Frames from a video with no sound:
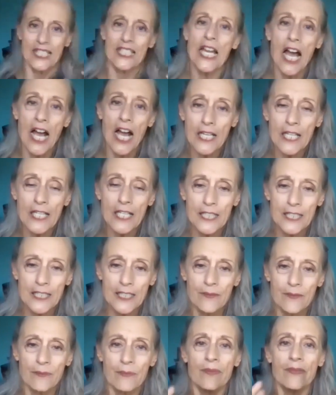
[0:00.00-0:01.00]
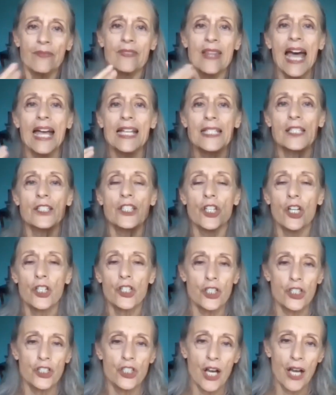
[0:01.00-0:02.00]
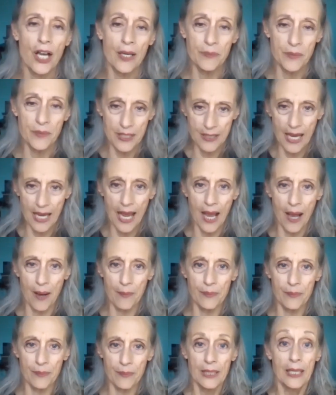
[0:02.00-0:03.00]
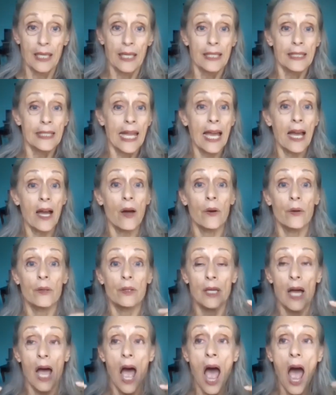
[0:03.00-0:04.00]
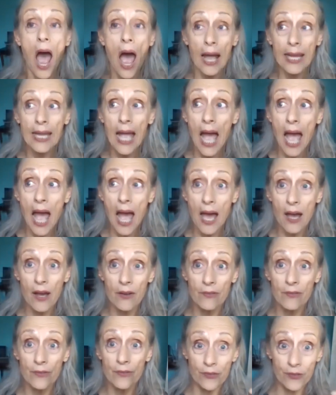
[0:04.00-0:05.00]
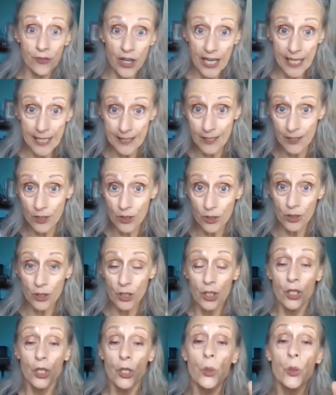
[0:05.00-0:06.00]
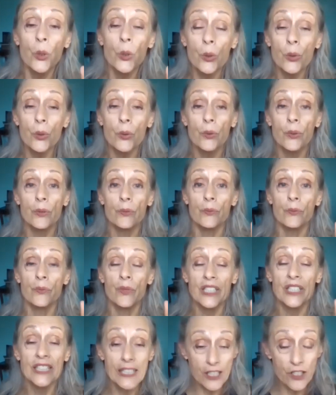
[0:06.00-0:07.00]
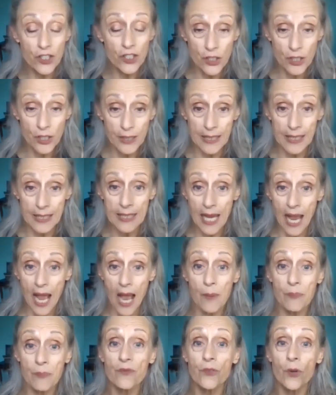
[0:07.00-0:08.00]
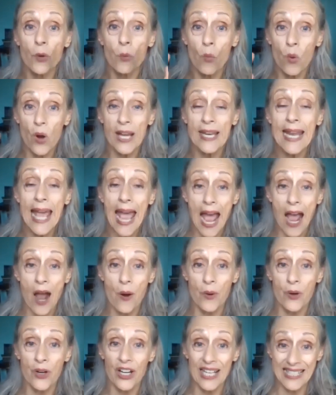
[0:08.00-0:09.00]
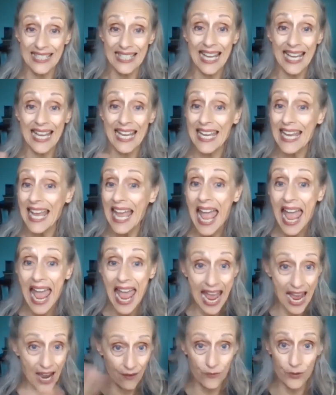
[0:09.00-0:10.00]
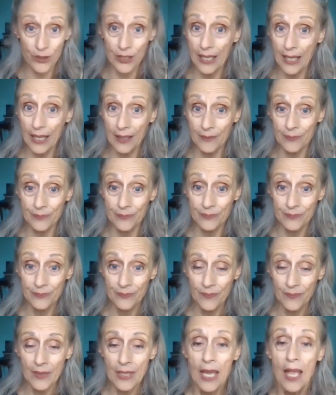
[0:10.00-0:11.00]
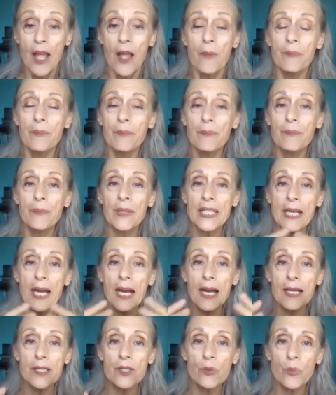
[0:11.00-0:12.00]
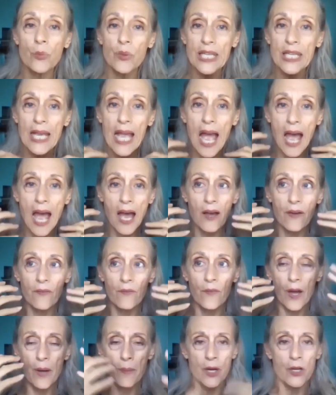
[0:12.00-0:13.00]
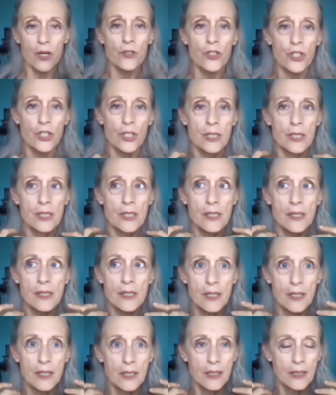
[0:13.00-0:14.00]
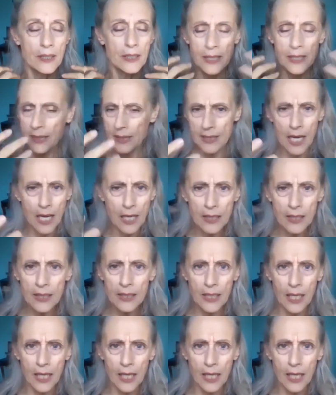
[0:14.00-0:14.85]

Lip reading: stuck, that's a good time to tap. Now, I have friends who religiously tap for 1 hour a day, every day. Because we have emotions stuck in